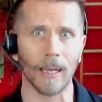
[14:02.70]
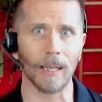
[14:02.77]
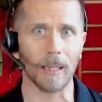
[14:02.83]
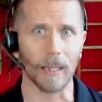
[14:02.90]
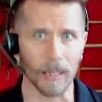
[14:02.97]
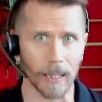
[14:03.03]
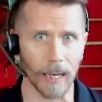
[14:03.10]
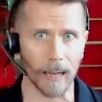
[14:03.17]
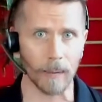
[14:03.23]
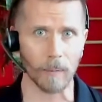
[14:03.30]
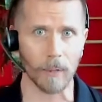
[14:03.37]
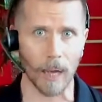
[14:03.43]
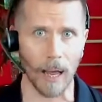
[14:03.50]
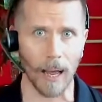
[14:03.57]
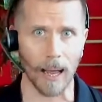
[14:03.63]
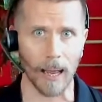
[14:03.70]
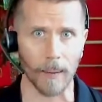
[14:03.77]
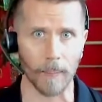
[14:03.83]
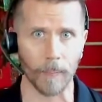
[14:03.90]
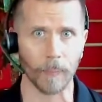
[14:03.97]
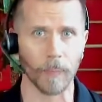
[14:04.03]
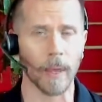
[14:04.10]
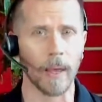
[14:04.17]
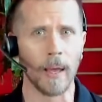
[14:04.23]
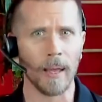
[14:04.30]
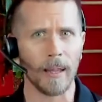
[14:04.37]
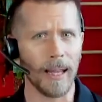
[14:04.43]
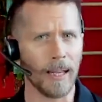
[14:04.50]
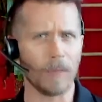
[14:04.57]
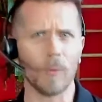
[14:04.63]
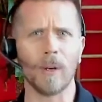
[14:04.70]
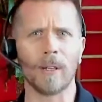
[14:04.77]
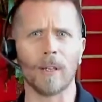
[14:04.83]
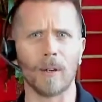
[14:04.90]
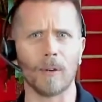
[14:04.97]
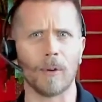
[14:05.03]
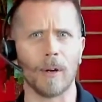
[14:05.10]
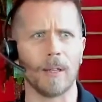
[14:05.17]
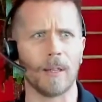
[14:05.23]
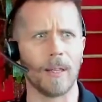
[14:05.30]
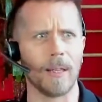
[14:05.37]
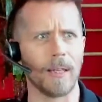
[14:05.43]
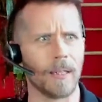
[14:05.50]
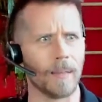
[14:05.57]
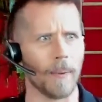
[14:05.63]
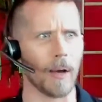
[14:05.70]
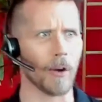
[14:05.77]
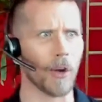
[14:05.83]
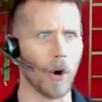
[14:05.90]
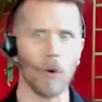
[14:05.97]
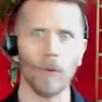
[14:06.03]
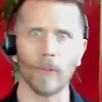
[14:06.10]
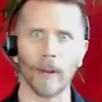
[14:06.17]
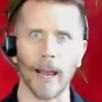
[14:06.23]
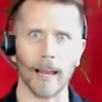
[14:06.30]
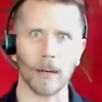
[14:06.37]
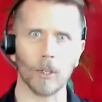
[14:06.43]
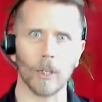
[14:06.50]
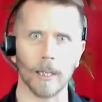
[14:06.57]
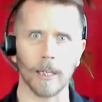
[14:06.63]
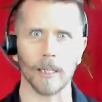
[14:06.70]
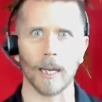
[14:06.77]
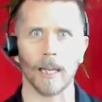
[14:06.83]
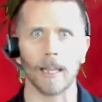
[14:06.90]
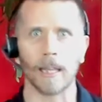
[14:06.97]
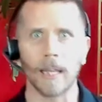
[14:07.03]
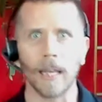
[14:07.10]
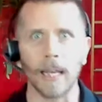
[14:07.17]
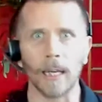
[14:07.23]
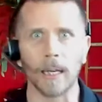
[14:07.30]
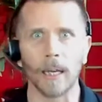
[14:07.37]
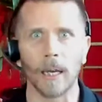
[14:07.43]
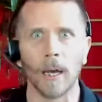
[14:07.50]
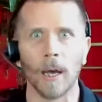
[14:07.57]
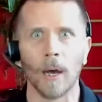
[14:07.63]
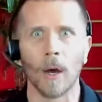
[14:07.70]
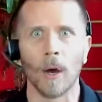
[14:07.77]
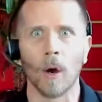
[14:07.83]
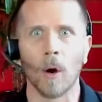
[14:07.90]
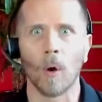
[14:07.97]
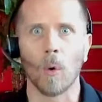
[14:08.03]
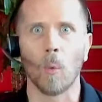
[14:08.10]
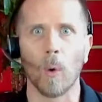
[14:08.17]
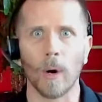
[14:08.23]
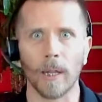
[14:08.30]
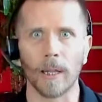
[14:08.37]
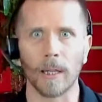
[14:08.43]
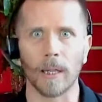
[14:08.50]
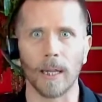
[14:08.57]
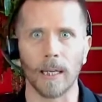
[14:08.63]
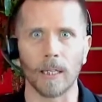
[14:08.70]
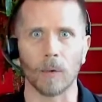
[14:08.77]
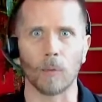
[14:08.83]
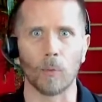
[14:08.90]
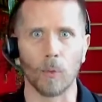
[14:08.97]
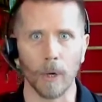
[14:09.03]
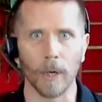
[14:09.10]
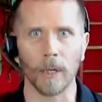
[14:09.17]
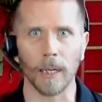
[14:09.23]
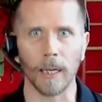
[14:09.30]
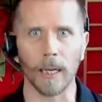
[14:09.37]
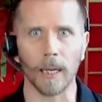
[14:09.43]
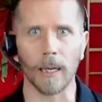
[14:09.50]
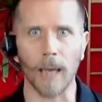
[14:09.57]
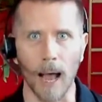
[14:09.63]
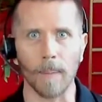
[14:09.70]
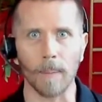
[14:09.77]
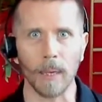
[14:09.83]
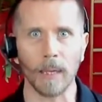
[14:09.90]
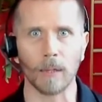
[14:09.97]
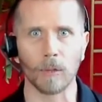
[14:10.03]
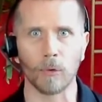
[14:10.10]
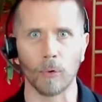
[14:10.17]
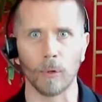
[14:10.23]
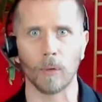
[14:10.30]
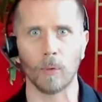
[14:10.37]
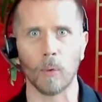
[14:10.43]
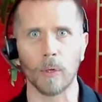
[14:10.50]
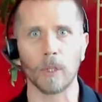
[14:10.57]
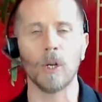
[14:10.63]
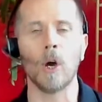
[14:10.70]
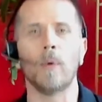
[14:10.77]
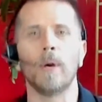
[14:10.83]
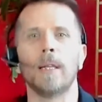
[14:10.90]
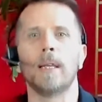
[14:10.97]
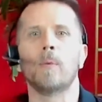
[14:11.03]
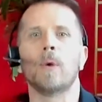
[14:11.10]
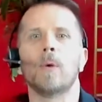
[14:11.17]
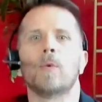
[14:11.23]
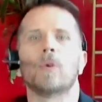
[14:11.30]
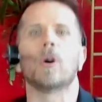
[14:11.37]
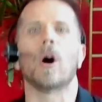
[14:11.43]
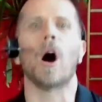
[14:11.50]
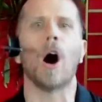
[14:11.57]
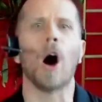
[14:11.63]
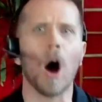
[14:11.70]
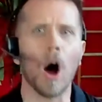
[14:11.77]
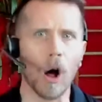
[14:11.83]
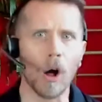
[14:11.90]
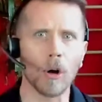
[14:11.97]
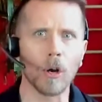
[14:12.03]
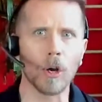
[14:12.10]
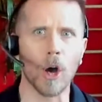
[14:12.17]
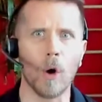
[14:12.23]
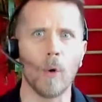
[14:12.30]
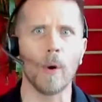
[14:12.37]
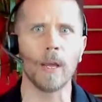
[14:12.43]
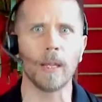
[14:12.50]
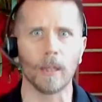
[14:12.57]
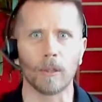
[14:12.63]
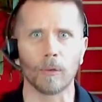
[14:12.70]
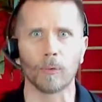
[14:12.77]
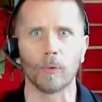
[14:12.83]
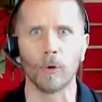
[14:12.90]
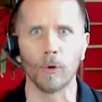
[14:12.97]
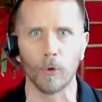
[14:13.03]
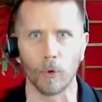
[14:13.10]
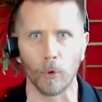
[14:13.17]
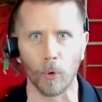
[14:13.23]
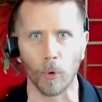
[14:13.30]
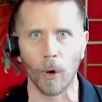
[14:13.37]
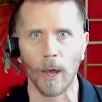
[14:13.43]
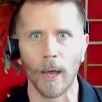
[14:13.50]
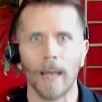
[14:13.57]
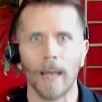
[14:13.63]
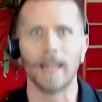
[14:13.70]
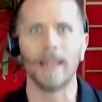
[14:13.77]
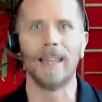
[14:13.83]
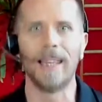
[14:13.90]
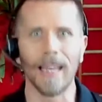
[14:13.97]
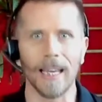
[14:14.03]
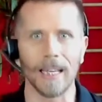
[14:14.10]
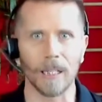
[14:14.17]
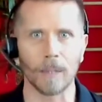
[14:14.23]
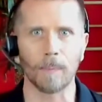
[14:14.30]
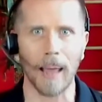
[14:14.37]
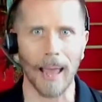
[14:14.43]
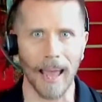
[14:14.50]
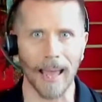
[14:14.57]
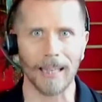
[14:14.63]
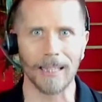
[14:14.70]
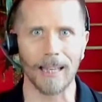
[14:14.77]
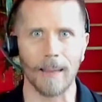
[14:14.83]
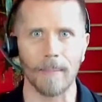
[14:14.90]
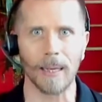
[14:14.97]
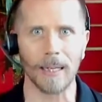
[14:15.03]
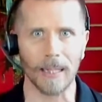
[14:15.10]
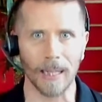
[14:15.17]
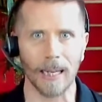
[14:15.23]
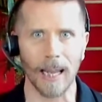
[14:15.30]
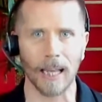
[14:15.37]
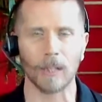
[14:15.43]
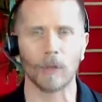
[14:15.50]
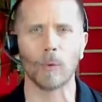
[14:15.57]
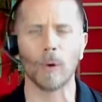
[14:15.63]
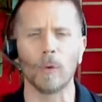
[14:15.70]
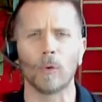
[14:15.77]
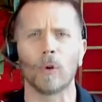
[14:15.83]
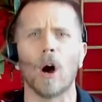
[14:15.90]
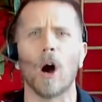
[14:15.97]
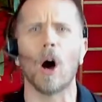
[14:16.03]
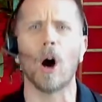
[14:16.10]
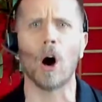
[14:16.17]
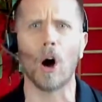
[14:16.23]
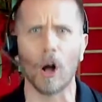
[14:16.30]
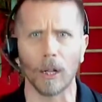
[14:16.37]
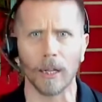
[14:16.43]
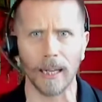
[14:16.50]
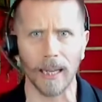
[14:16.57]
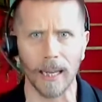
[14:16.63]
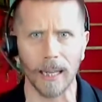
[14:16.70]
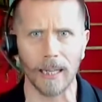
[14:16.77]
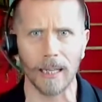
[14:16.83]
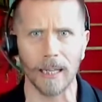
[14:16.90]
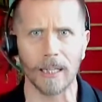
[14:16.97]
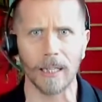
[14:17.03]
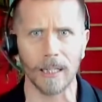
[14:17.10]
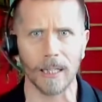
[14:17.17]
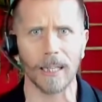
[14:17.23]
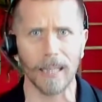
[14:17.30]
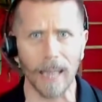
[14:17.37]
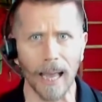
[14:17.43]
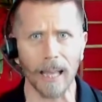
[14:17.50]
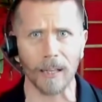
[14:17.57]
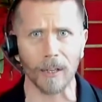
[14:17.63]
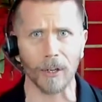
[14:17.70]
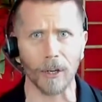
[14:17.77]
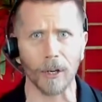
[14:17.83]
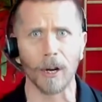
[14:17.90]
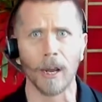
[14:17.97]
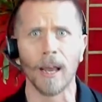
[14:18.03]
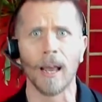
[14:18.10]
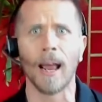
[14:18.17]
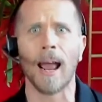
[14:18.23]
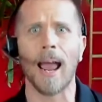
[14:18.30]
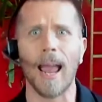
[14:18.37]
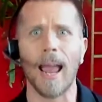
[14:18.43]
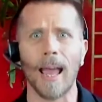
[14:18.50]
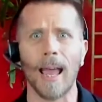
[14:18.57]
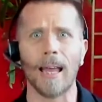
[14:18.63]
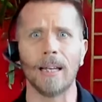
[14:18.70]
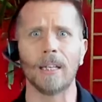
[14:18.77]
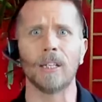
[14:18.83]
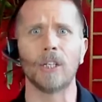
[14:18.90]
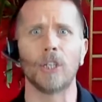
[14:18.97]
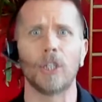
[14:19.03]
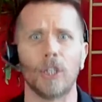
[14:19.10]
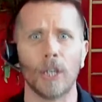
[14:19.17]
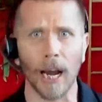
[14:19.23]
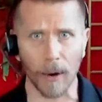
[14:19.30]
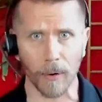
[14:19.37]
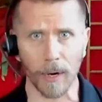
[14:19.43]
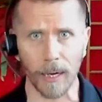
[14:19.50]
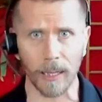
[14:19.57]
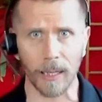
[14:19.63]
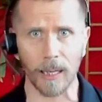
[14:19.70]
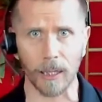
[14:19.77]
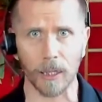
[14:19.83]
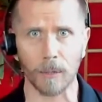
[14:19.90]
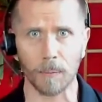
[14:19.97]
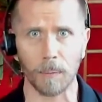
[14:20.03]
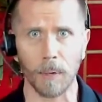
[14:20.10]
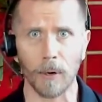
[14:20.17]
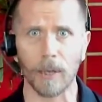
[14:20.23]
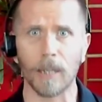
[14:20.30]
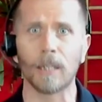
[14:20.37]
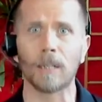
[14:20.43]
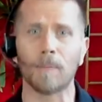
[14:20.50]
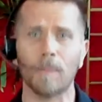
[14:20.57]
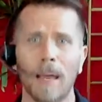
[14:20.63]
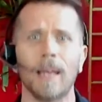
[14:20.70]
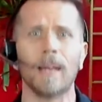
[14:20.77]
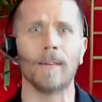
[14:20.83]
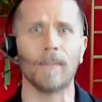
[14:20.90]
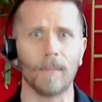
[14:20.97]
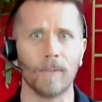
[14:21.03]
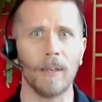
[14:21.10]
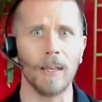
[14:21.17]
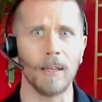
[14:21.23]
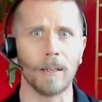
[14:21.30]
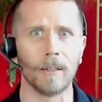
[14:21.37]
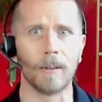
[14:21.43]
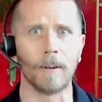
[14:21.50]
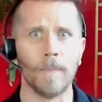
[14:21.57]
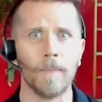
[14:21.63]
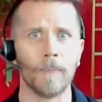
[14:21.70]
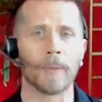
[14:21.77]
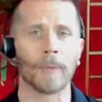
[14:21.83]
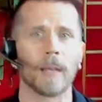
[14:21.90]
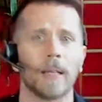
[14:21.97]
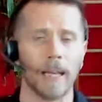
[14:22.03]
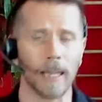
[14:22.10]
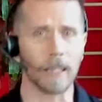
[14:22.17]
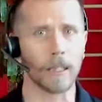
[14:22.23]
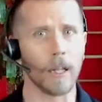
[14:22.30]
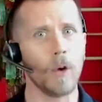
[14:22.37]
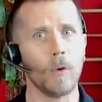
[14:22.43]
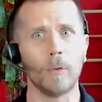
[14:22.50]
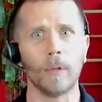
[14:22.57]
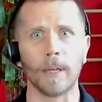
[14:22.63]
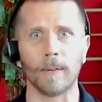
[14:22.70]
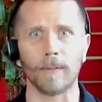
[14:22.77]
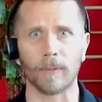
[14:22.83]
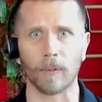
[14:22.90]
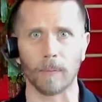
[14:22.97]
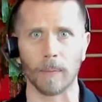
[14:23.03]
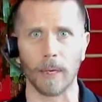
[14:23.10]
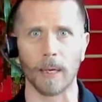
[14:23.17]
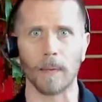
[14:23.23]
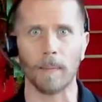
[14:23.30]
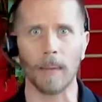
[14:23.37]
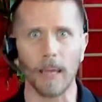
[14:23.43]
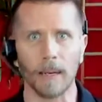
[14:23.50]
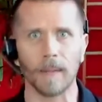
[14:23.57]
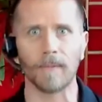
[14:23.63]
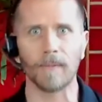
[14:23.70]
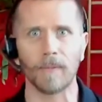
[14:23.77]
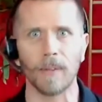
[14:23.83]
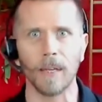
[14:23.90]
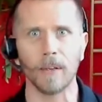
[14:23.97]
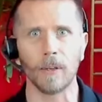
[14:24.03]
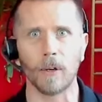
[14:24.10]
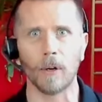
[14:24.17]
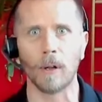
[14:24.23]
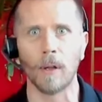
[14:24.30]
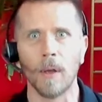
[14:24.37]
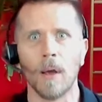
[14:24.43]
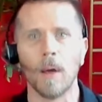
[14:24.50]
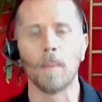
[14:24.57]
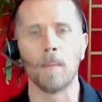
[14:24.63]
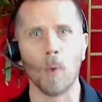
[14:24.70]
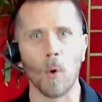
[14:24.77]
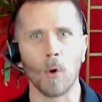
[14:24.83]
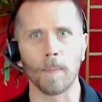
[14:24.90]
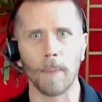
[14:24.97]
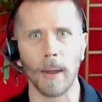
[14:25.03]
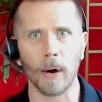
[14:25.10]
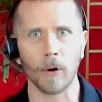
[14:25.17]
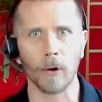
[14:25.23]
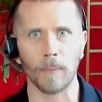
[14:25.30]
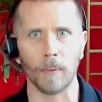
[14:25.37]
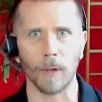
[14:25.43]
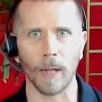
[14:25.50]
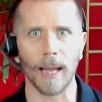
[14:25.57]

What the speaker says: at the same time. That's one of the great things about COVID, actually, is I think one of the things that really got me through it was knowing that we were all going through this pandemic together. We were all in this together, and sharing the experience made it feel less lonely for me. It made it feel more bearable.